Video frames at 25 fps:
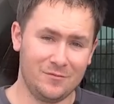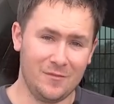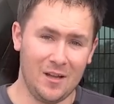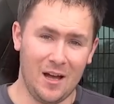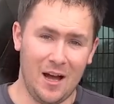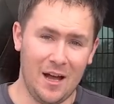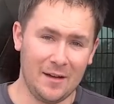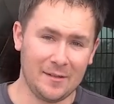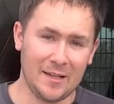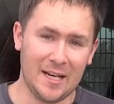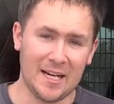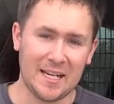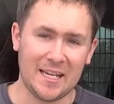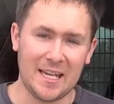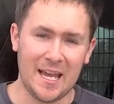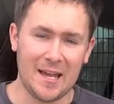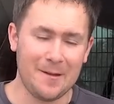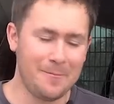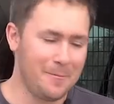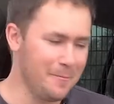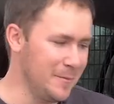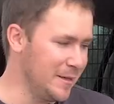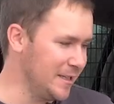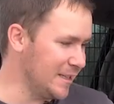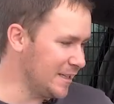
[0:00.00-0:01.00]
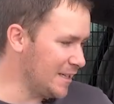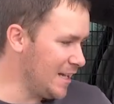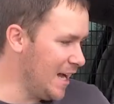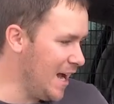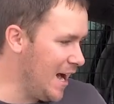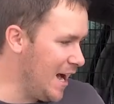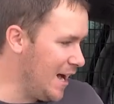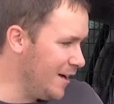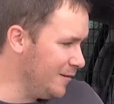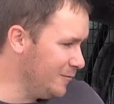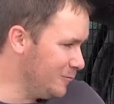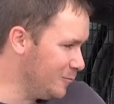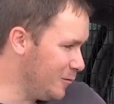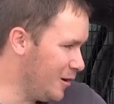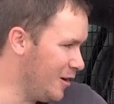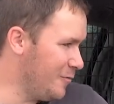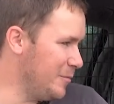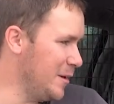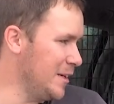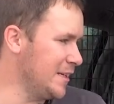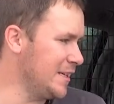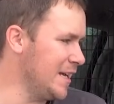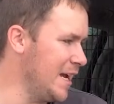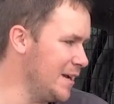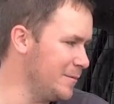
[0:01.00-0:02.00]
gonna keep them in the car where I've
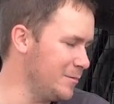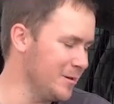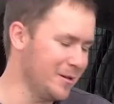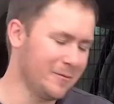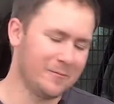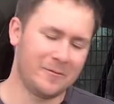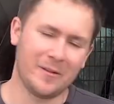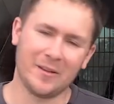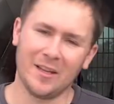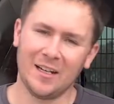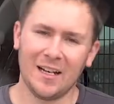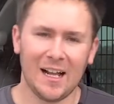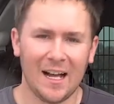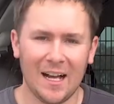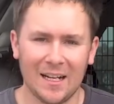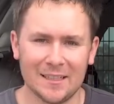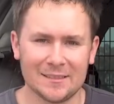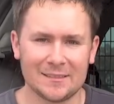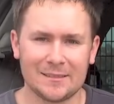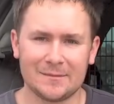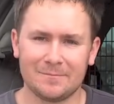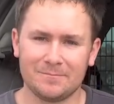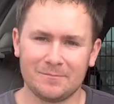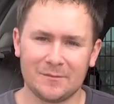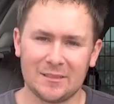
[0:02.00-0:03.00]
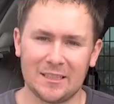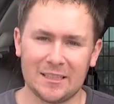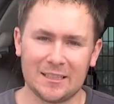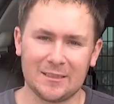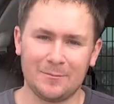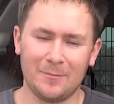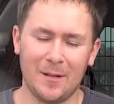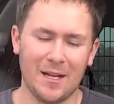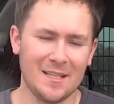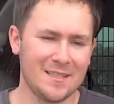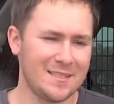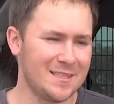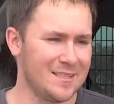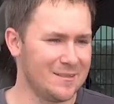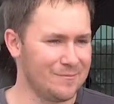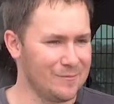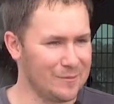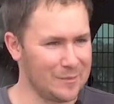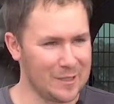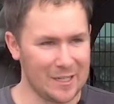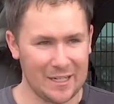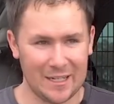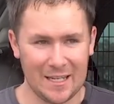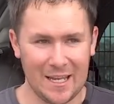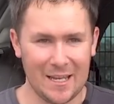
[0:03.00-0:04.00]
been keeping them for the last 6 months, and
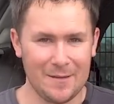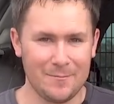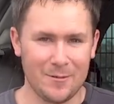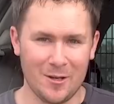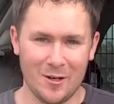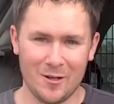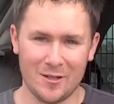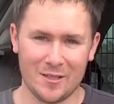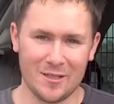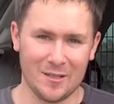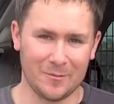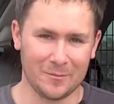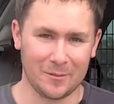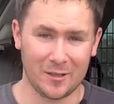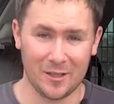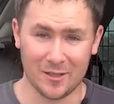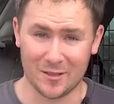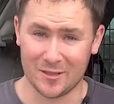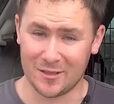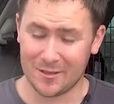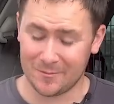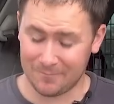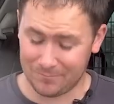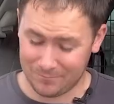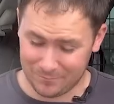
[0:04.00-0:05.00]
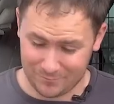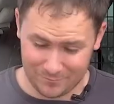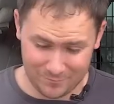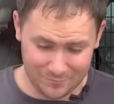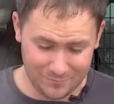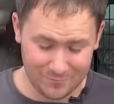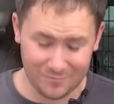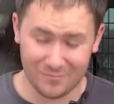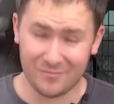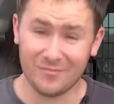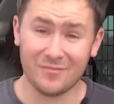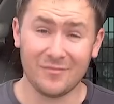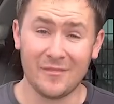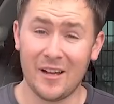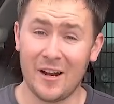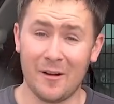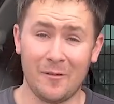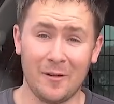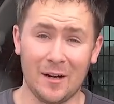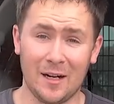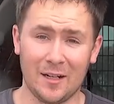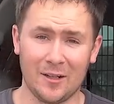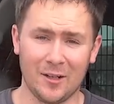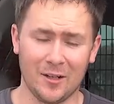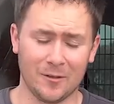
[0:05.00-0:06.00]
I'm gonna keep using them because they're
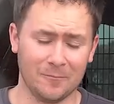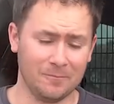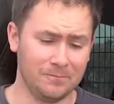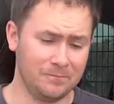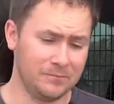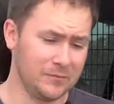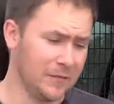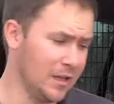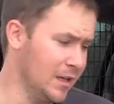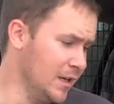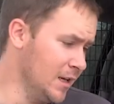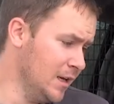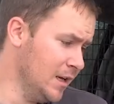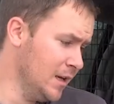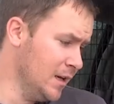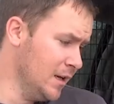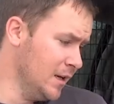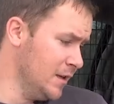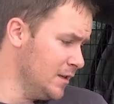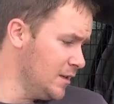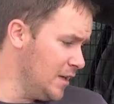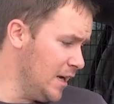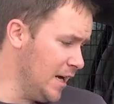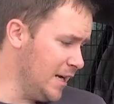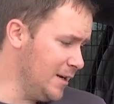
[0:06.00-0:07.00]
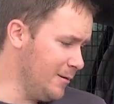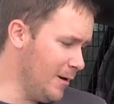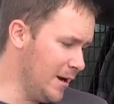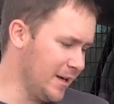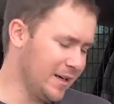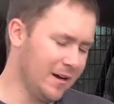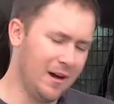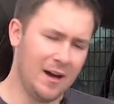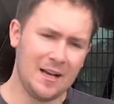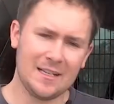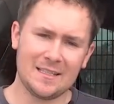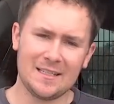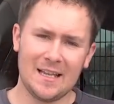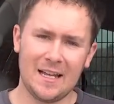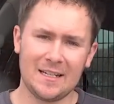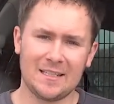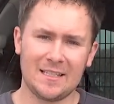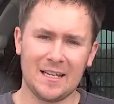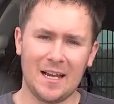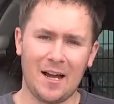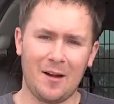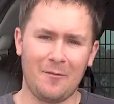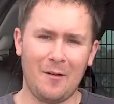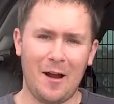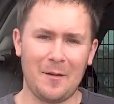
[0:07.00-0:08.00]
really good. Anyway guys, that
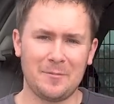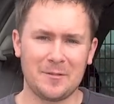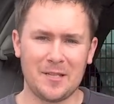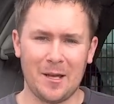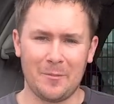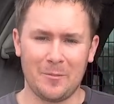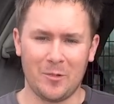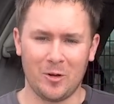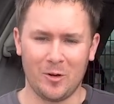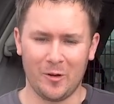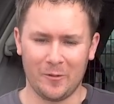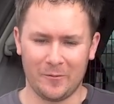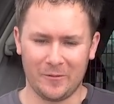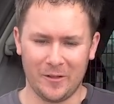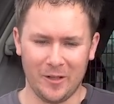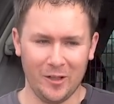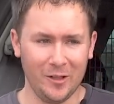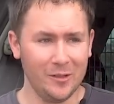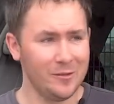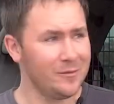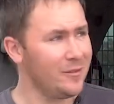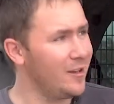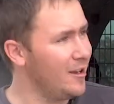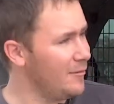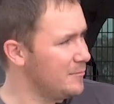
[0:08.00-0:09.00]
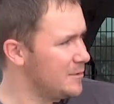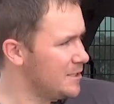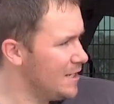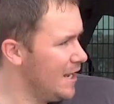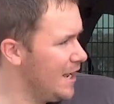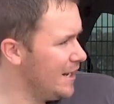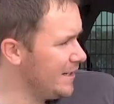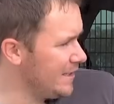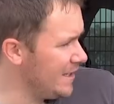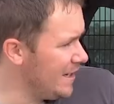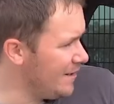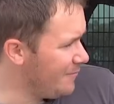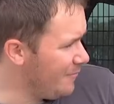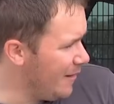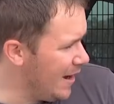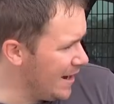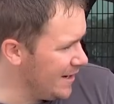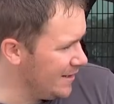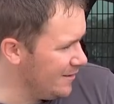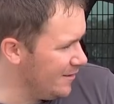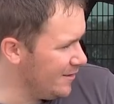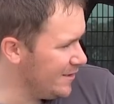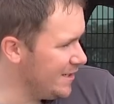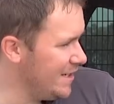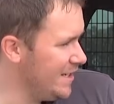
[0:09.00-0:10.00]
wraps up the review. I'm starting to get
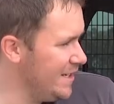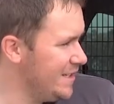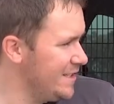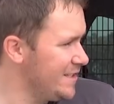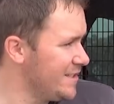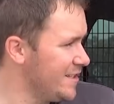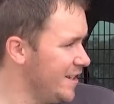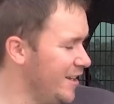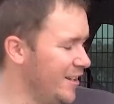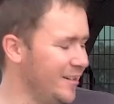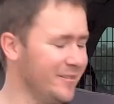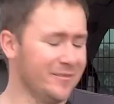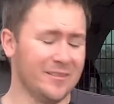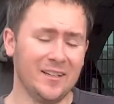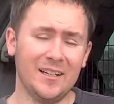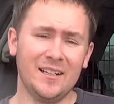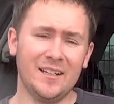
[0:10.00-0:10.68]
rained on here, so